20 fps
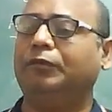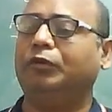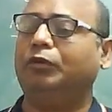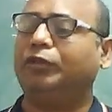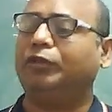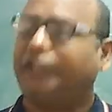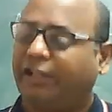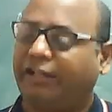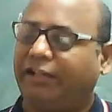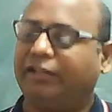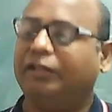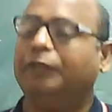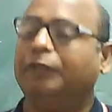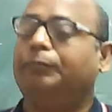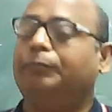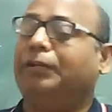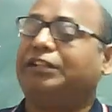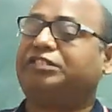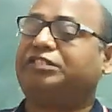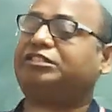Okay,
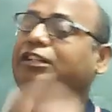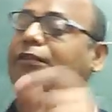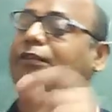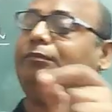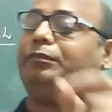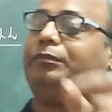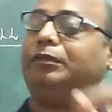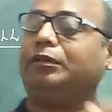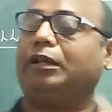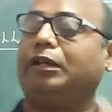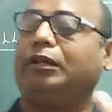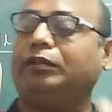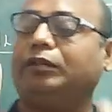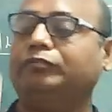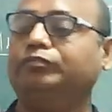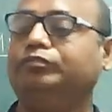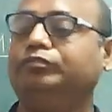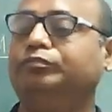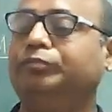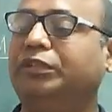but some
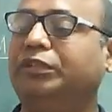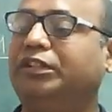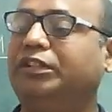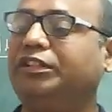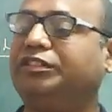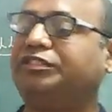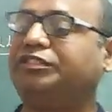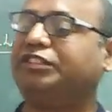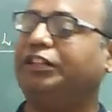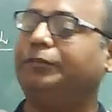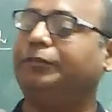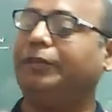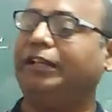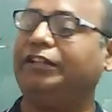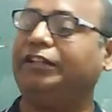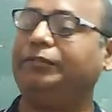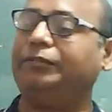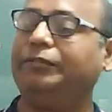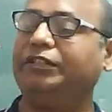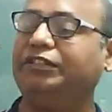birds, some
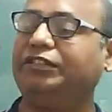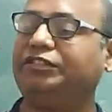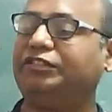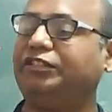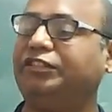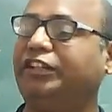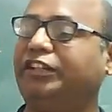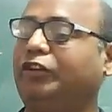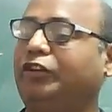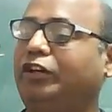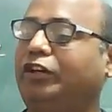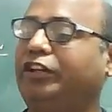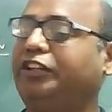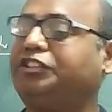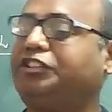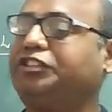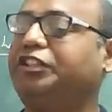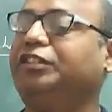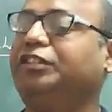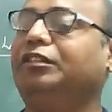animals they got
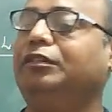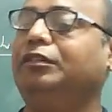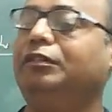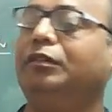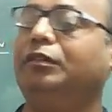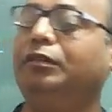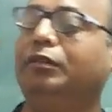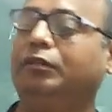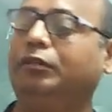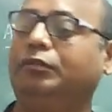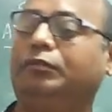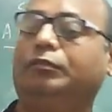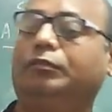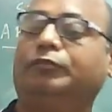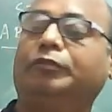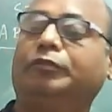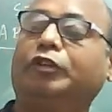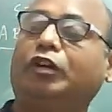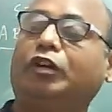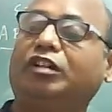extinct
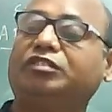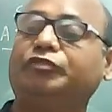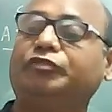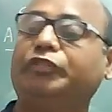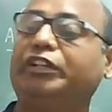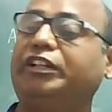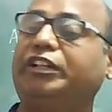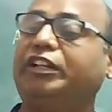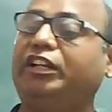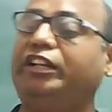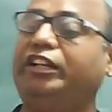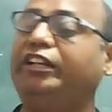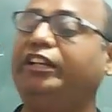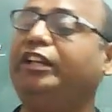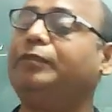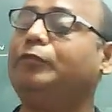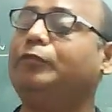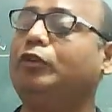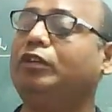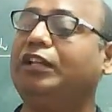because we killed
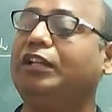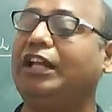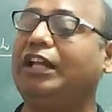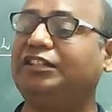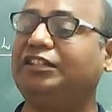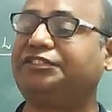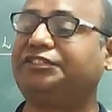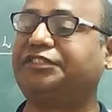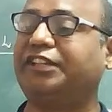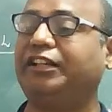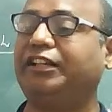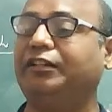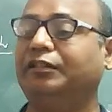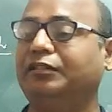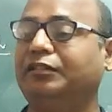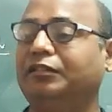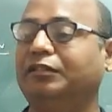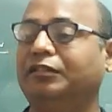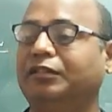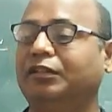them on large scale.
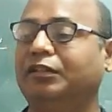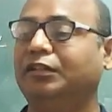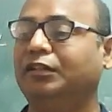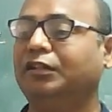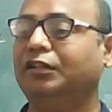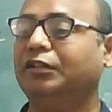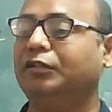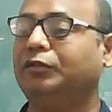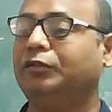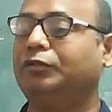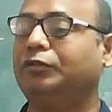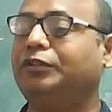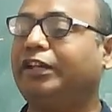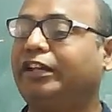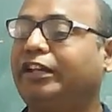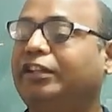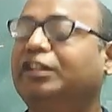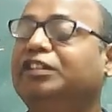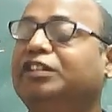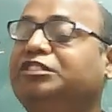
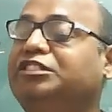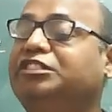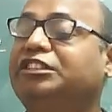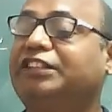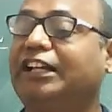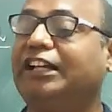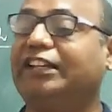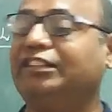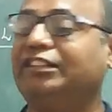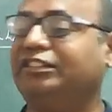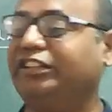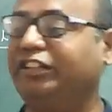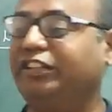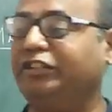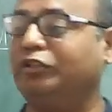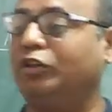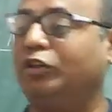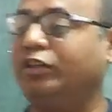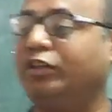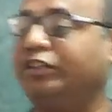Okay, cheetah is
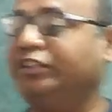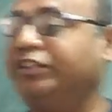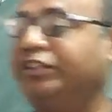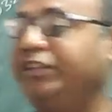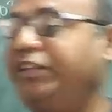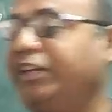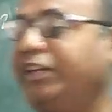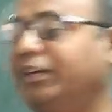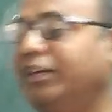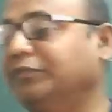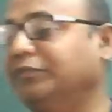there not in India.